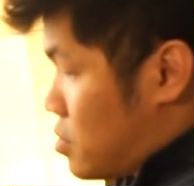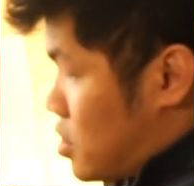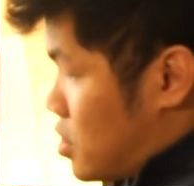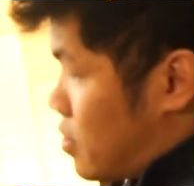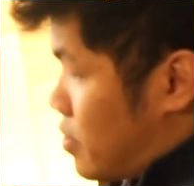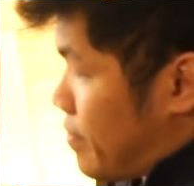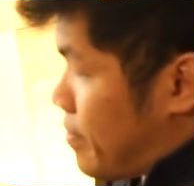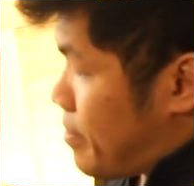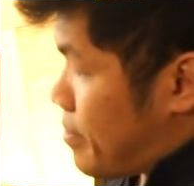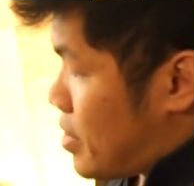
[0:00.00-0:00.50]

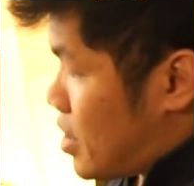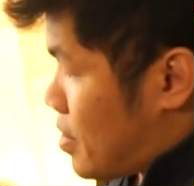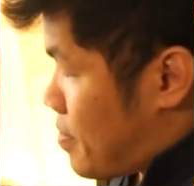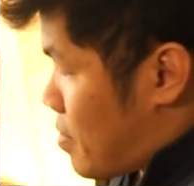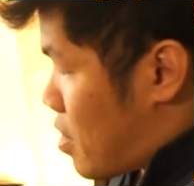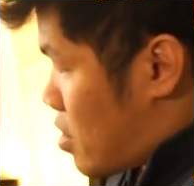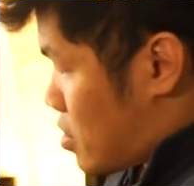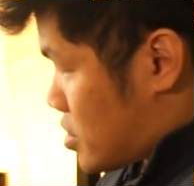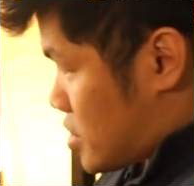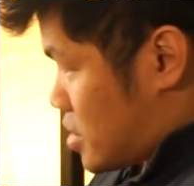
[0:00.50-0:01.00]
the
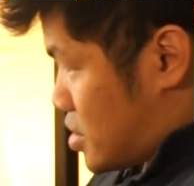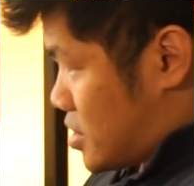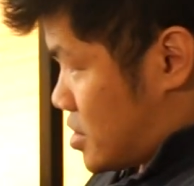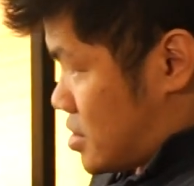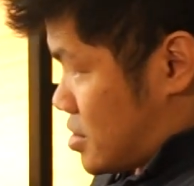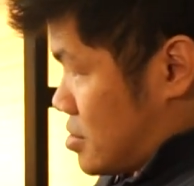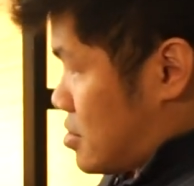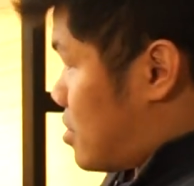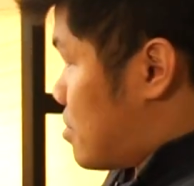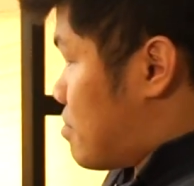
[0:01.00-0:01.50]
box
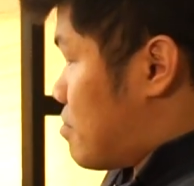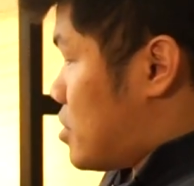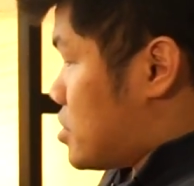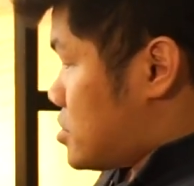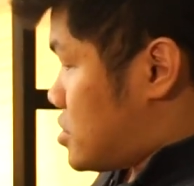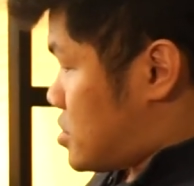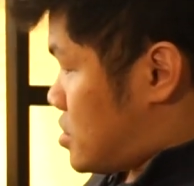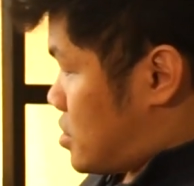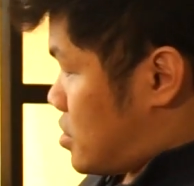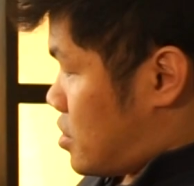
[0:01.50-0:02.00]
is not
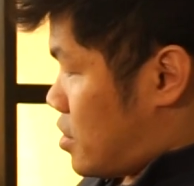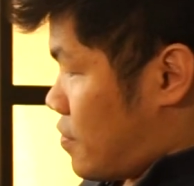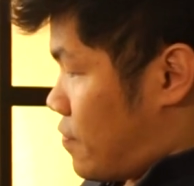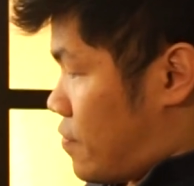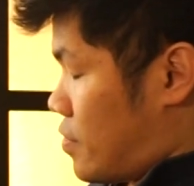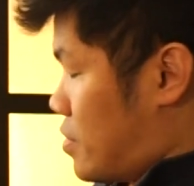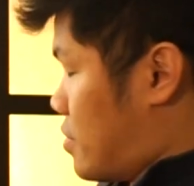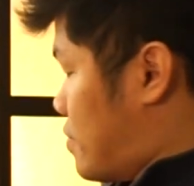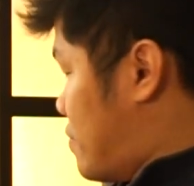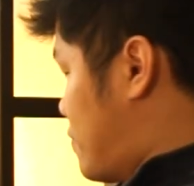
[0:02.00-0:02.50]
much
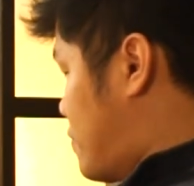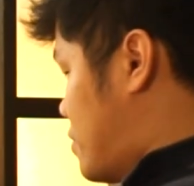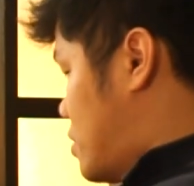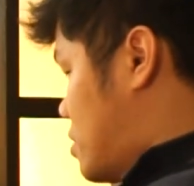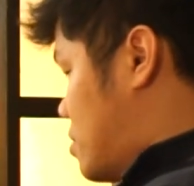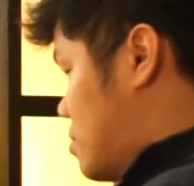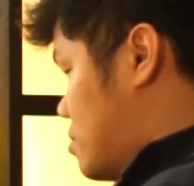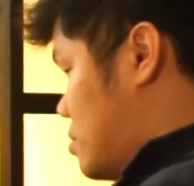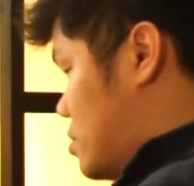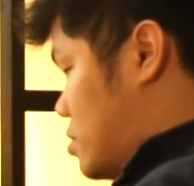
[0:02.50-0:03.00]
different
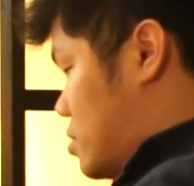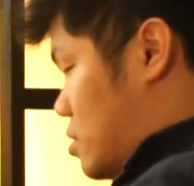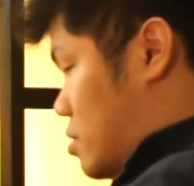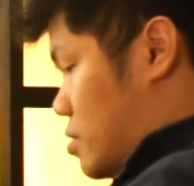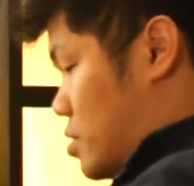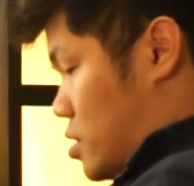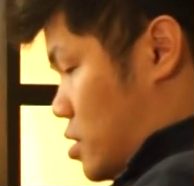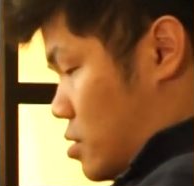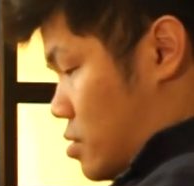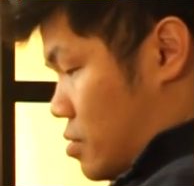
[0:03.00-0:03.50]
from
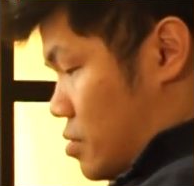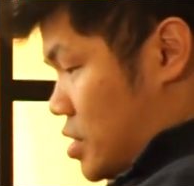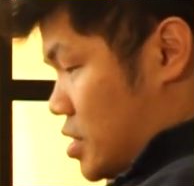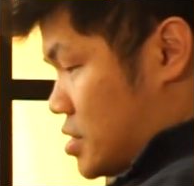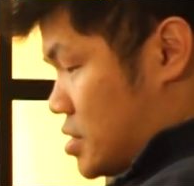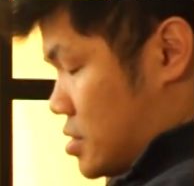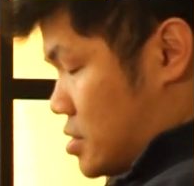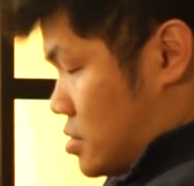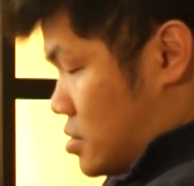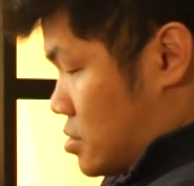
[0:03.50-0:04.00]
the
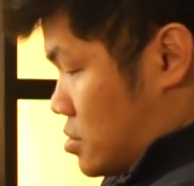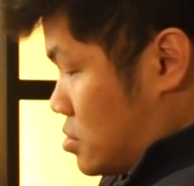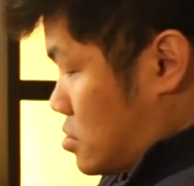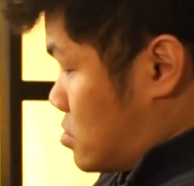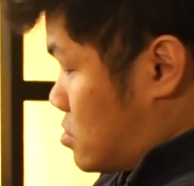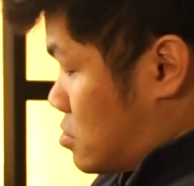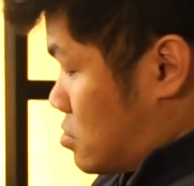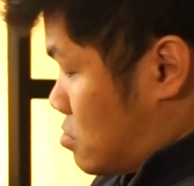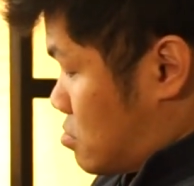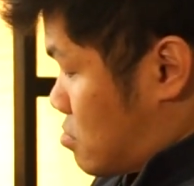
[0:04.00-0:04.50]
recent
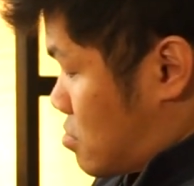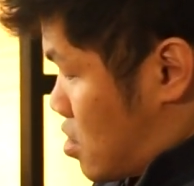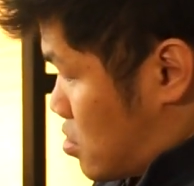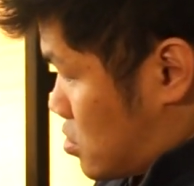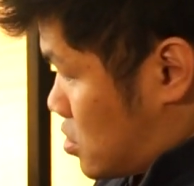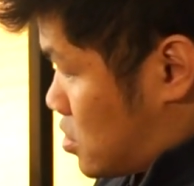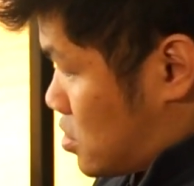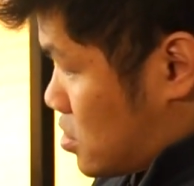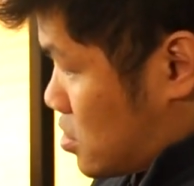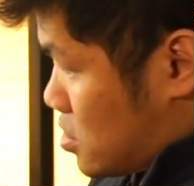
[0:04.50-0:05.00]

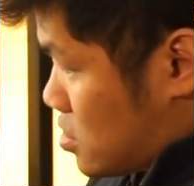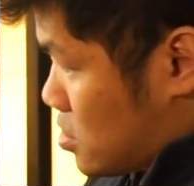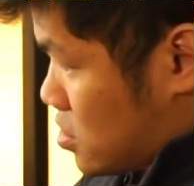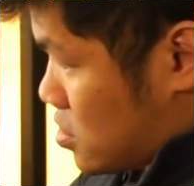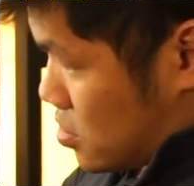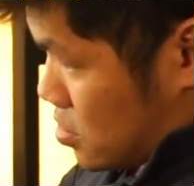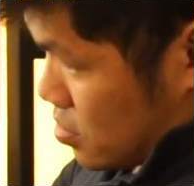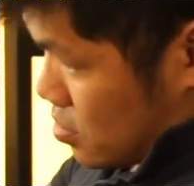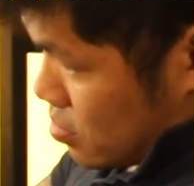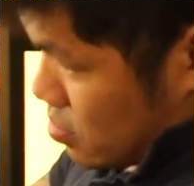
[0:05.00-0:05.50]
box.
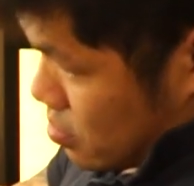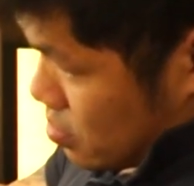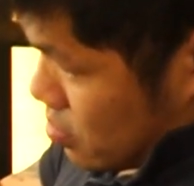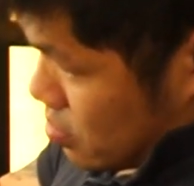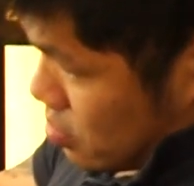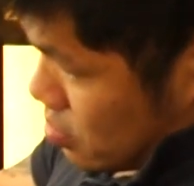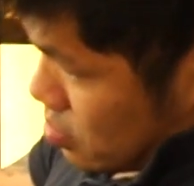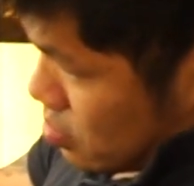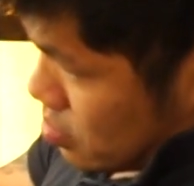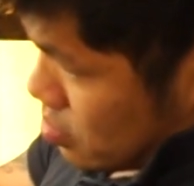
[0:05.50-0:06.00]

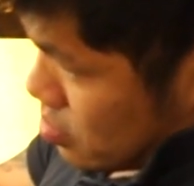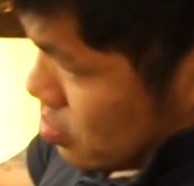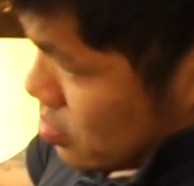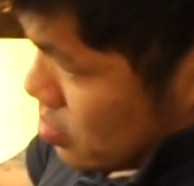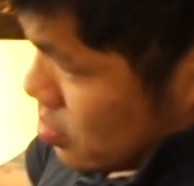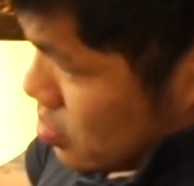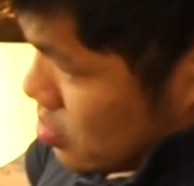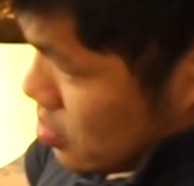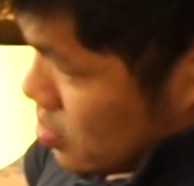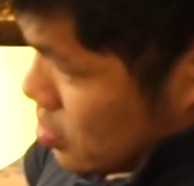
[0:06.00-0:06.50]
So
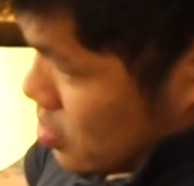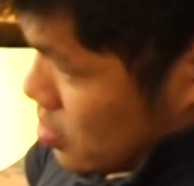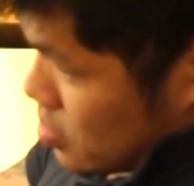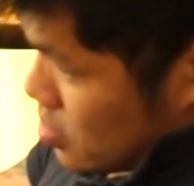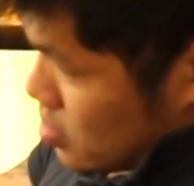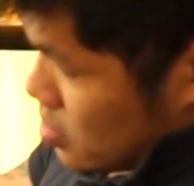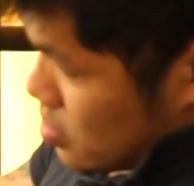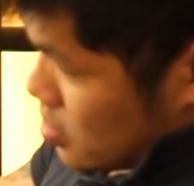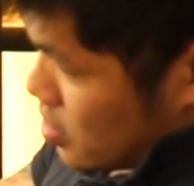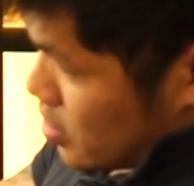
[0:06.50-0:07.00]

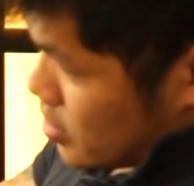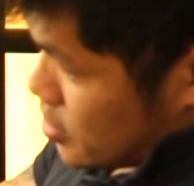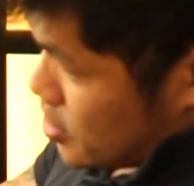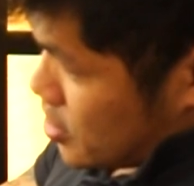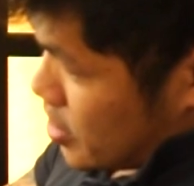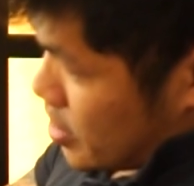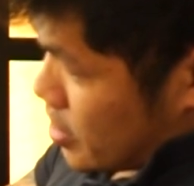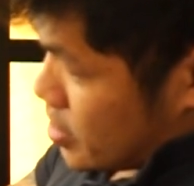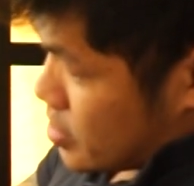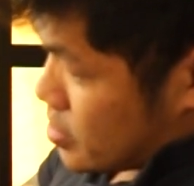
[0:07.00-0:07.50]
they
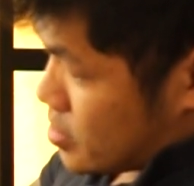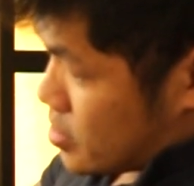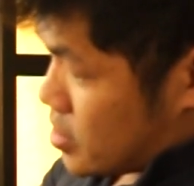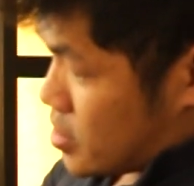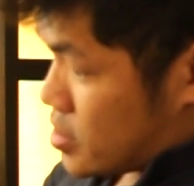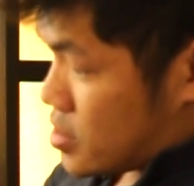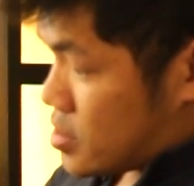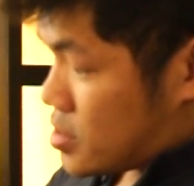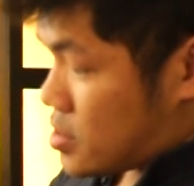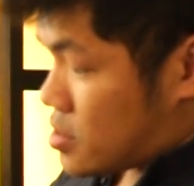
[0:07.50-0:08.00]
changed
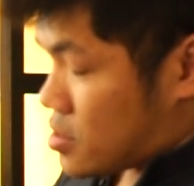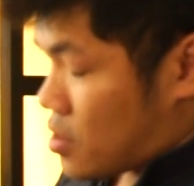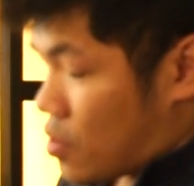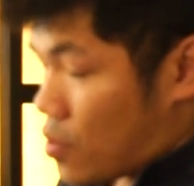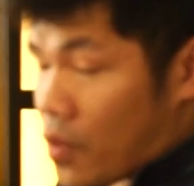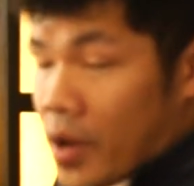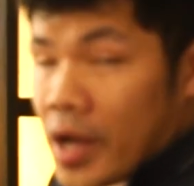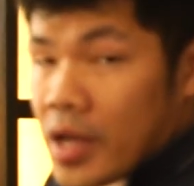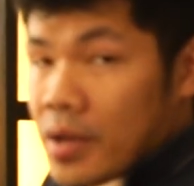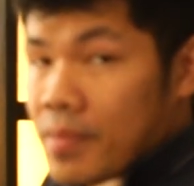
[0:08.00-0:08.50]
this
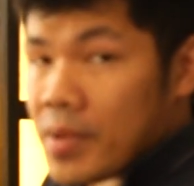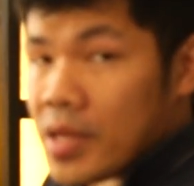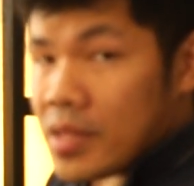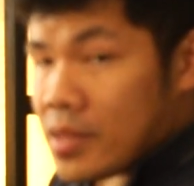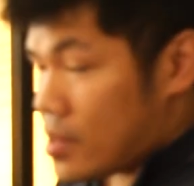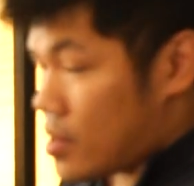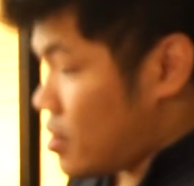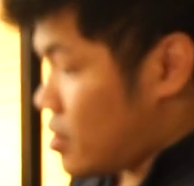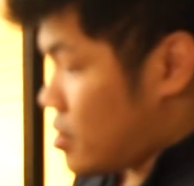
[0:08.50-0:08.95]
quite a bit.